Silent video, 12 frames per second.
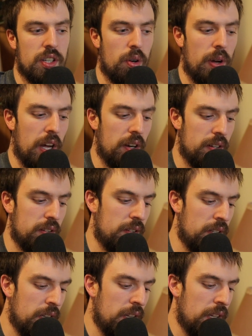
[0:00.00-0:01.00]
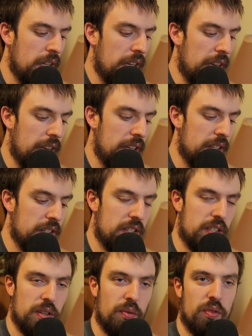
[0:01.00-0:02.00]
go out and
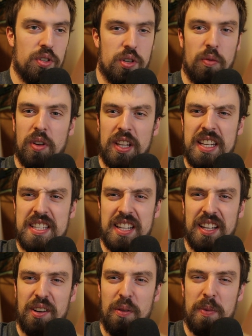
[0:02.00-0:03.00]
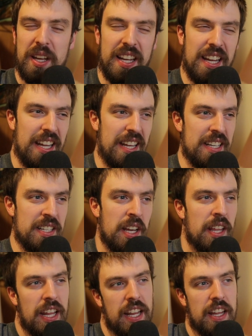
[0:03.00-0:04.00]
to release a little bit. And
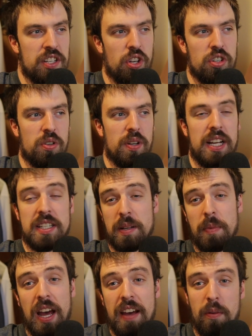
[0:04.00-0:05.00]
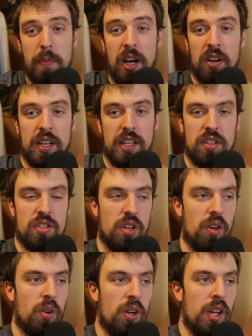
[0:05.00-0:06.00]
that's also a nice thing about I have a balcony.
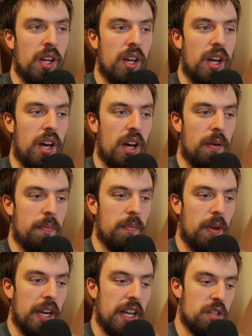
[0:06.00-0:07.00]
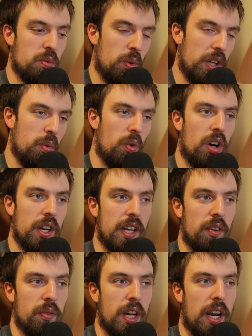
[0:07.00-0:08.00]
So, I guess with
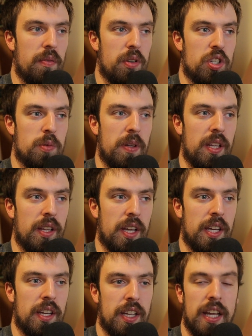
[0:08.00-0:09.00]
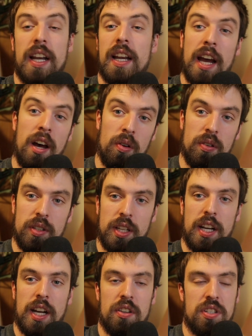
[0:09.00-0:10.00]
walking, it would kind of be just being like getting
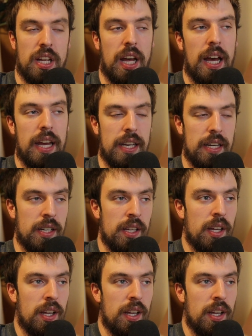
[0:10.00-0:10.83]
outside. And